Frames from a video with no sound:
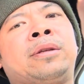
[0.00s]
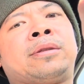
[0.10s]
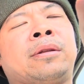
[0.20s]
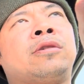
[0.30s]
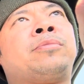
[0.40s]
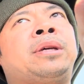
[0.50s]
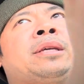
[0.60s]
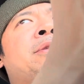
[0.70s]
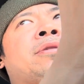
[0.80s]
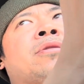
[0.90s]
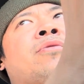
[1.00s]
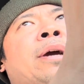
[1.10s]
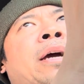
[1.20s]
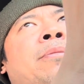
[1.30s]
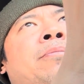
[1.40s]
It's a little bit easier to
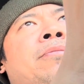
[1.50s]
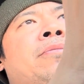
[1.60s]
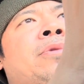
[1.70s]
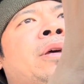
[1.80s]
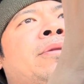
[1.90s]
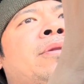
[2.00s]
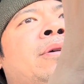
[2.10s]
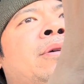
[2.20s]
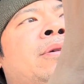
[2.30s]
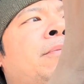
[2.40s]
grab than the